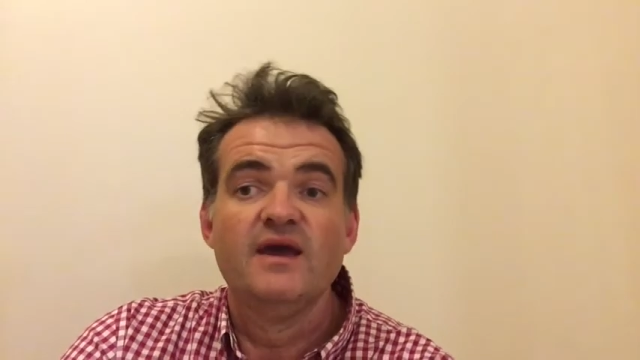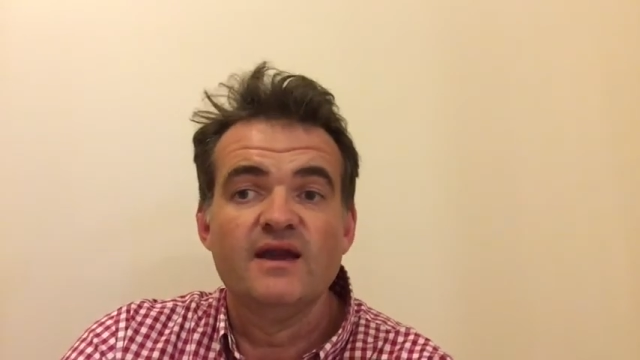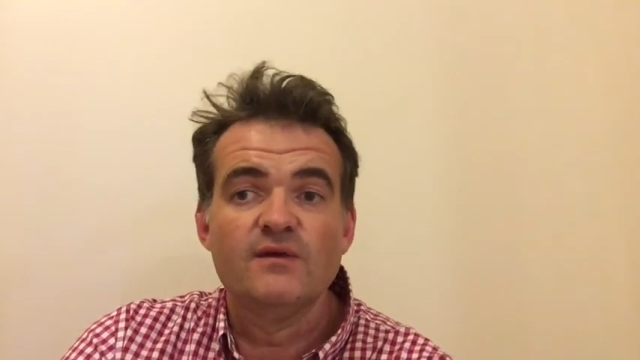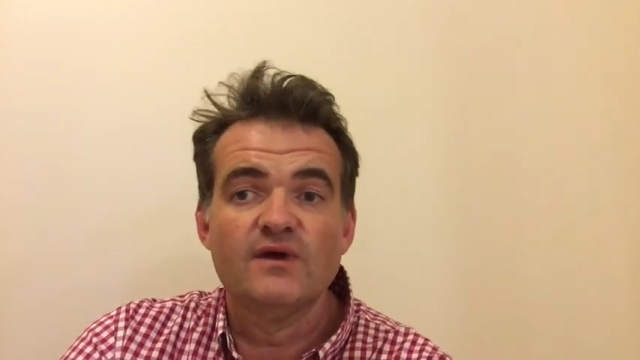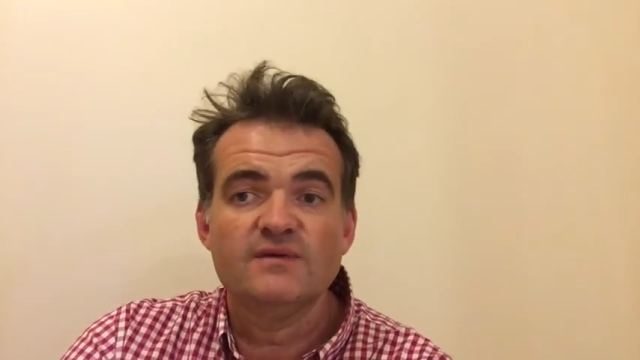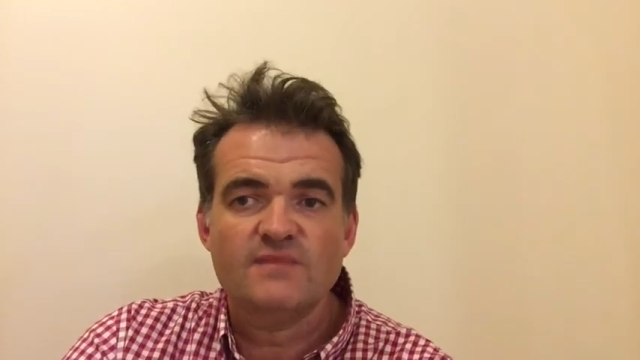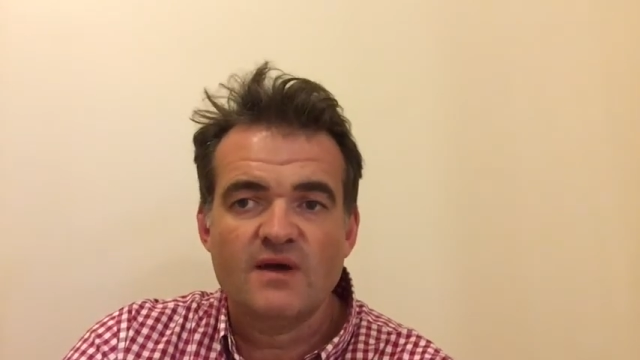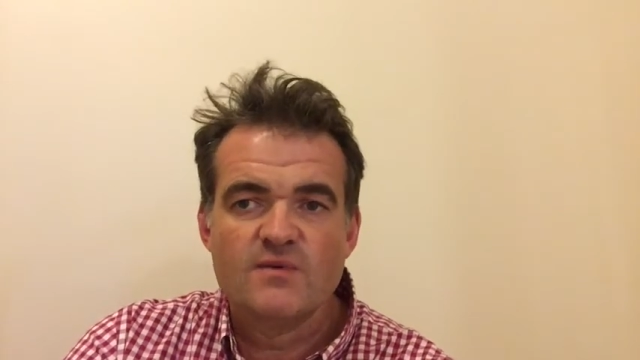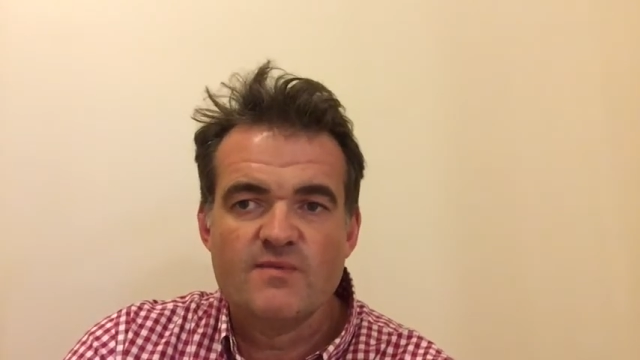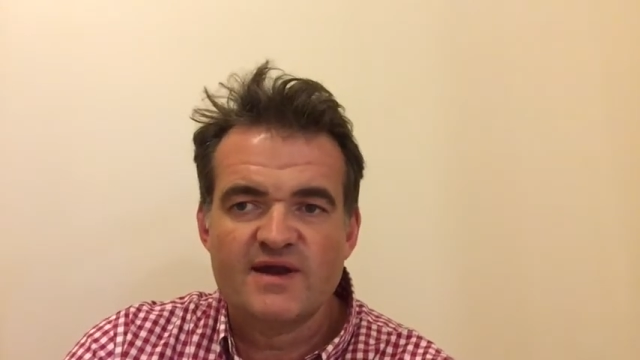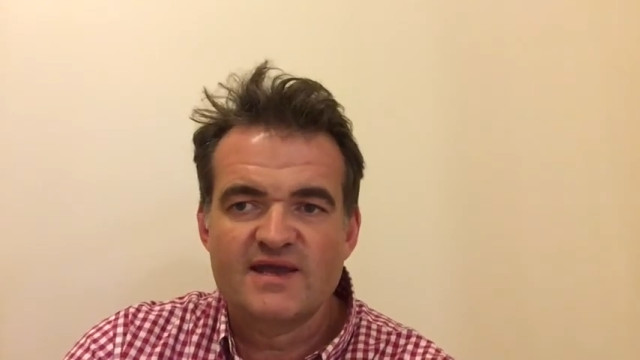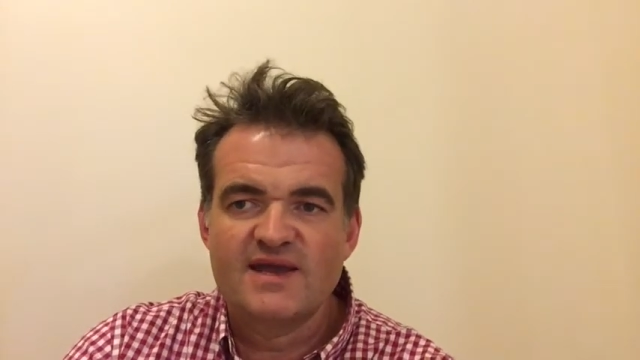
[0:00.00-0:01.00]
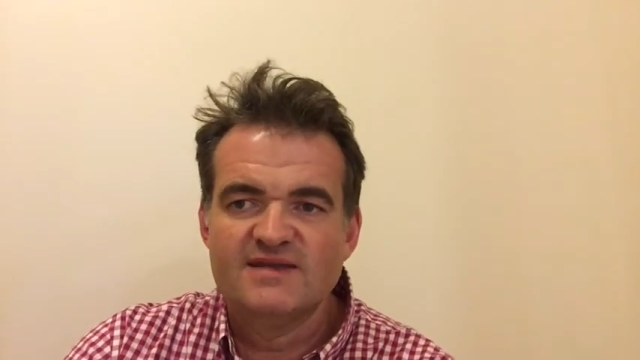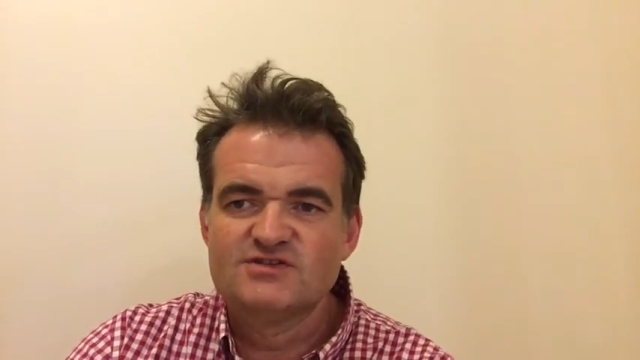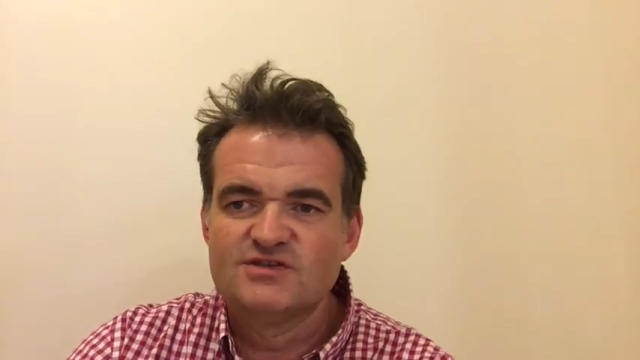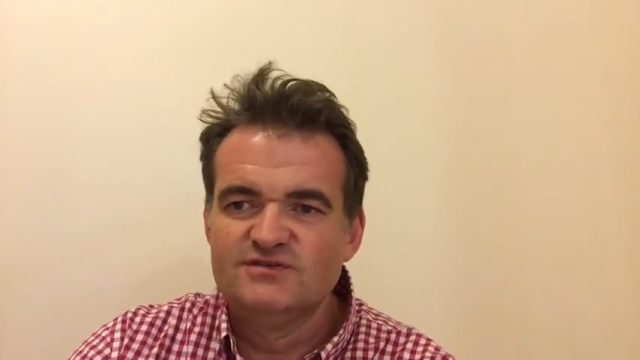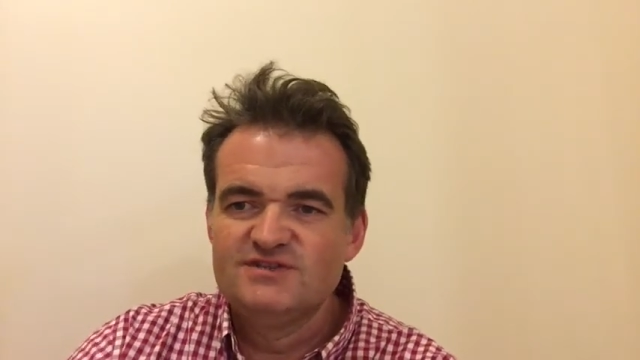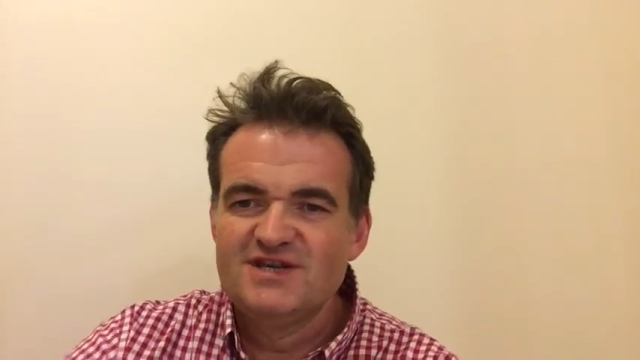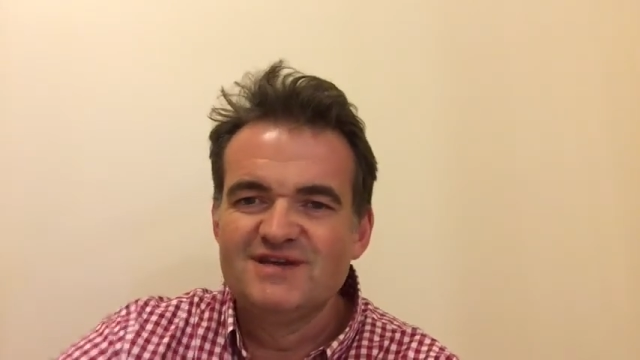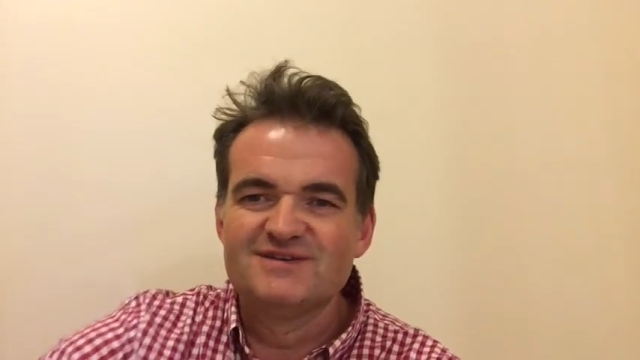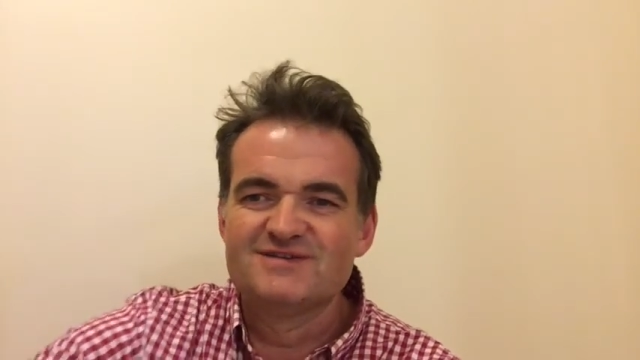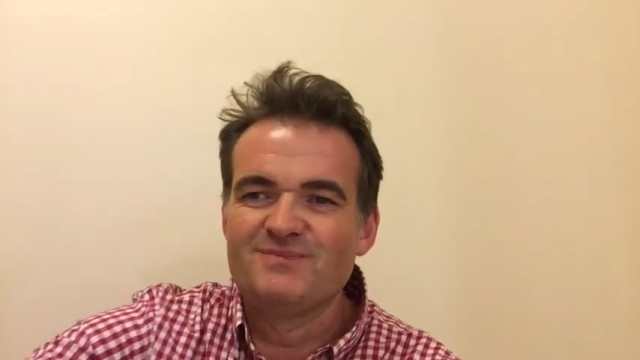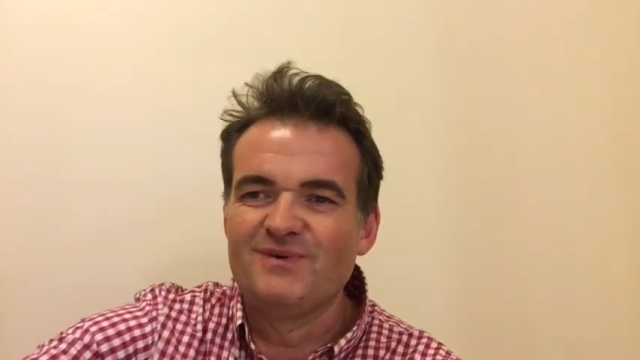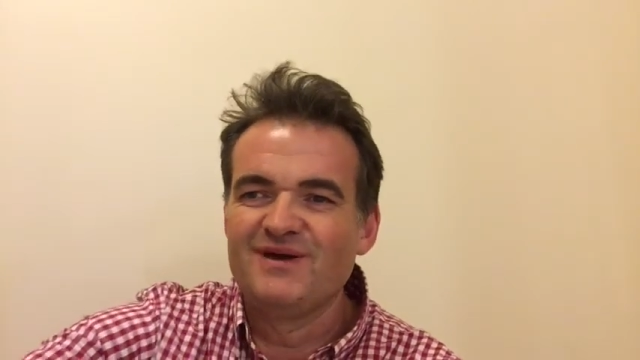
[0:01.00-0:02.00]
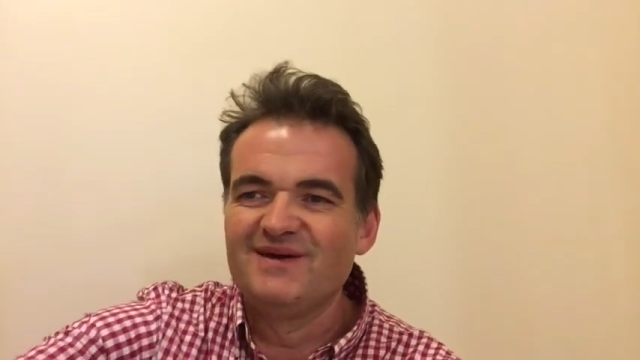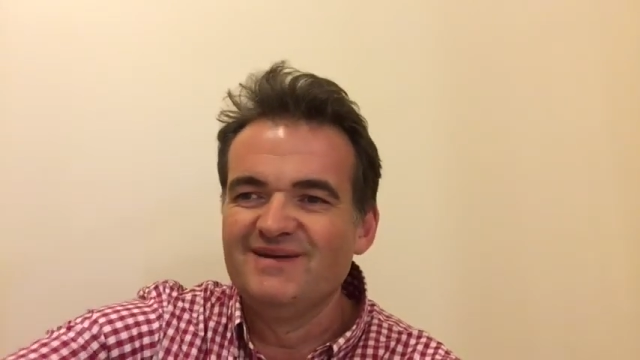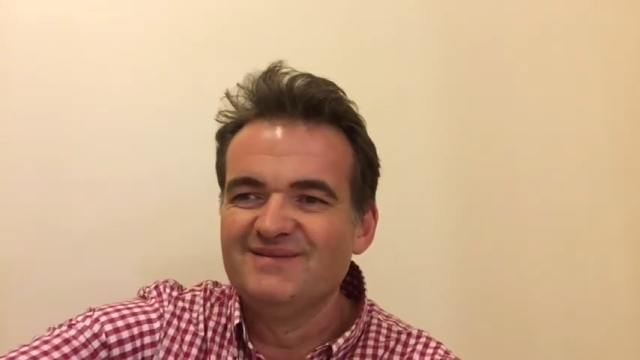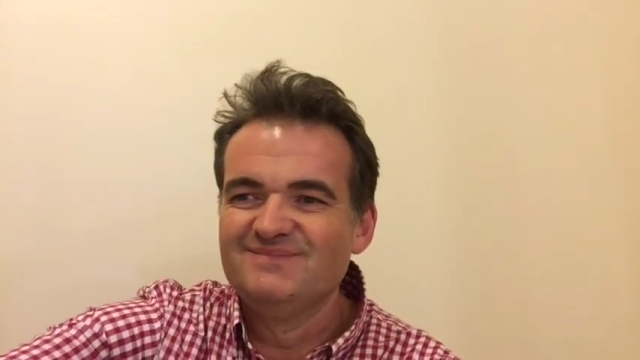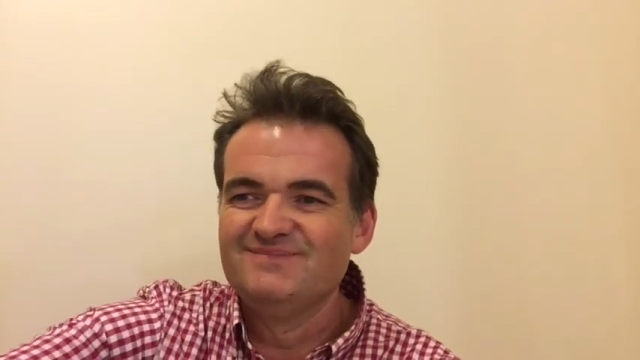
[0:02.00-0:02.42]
anyway, I'll be back again soon. Cheers. Bye.